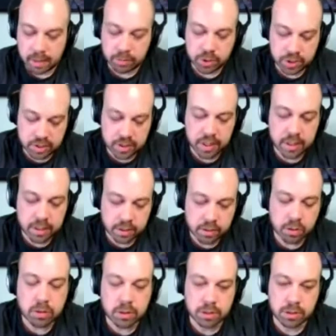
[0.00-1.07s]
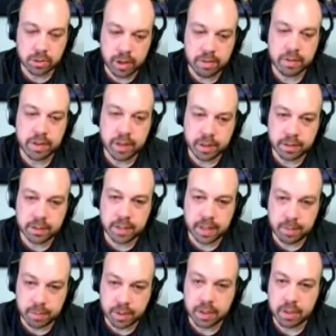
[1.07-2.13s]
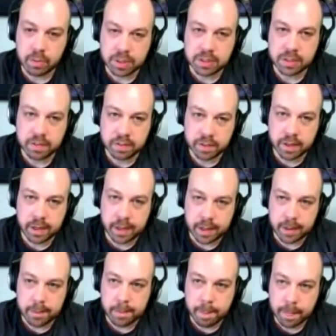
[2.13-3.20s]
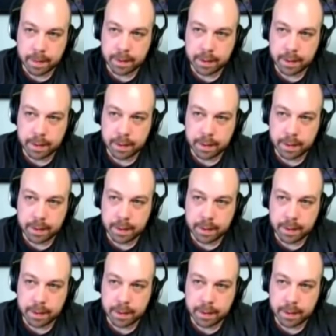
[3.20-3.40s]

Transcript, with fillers: I'm setting a goal to do every other day, Monday, Wednesday, Friday,